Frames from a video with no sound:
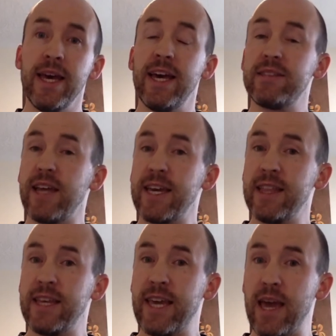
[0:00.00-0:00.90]
It's like
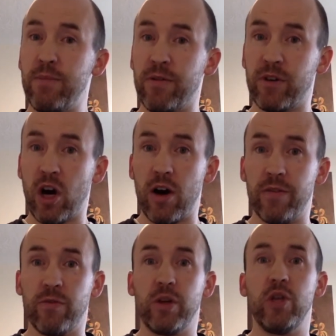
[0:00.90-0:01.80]
in the game of
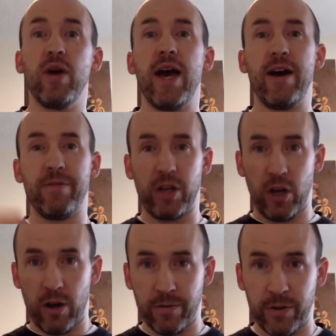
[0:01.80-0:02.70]
golf, when you have a
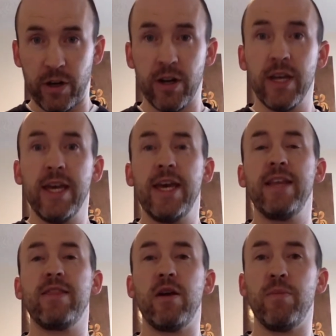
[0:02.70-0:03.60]
golfer
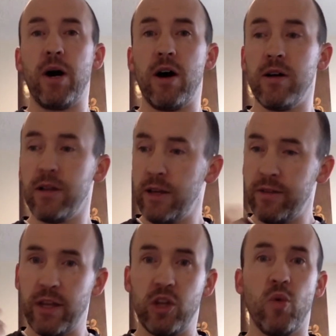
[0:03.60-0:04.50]
hit their ball,
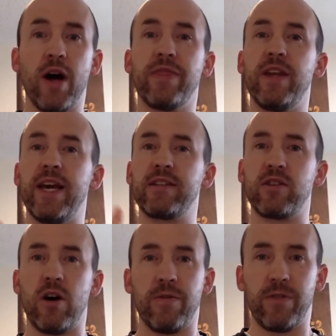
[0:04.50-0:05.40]
then you want the
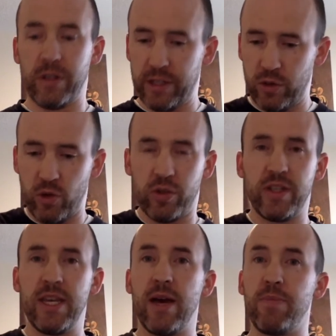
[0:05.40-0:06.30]
next golfer to
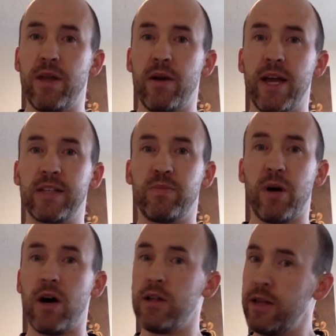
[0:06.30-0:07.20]
tee up their next
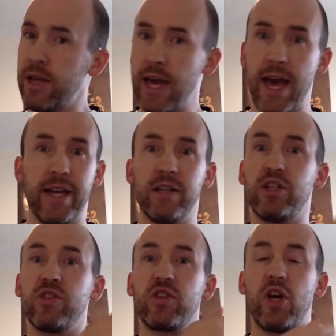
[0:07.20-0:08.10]
ball and
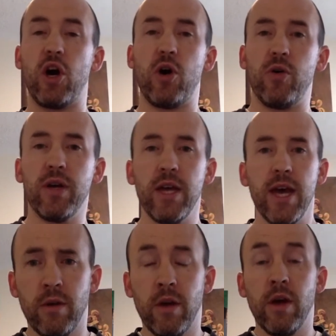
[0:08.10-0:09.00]
just go.
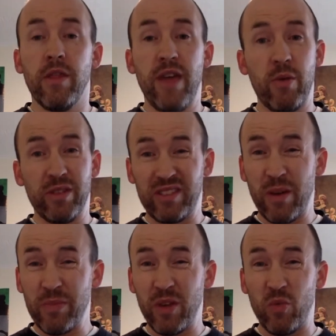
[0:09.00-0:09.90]
That was
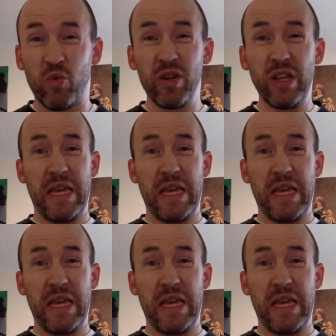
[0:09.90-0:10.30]
something really